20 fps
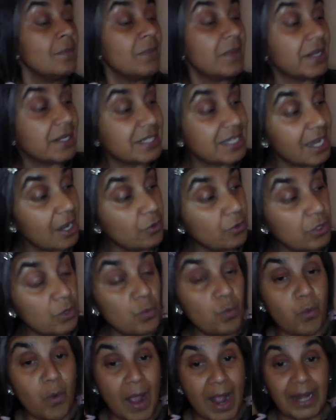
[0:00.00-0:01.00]
and tell you
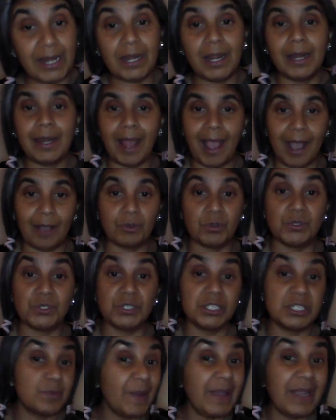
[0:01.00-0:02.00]
when and how you
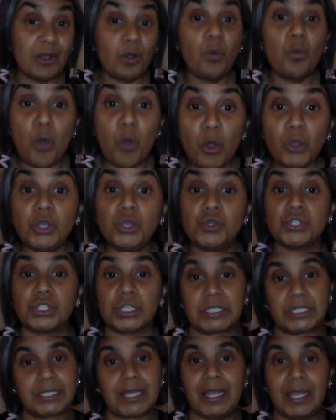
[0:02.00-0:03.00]
should speak or what you
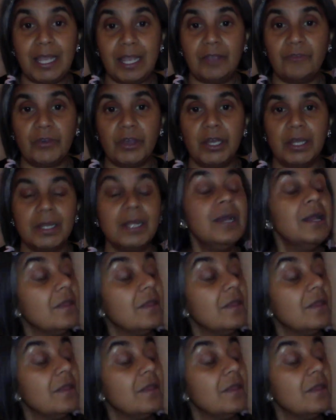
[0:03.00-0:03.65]
should say even.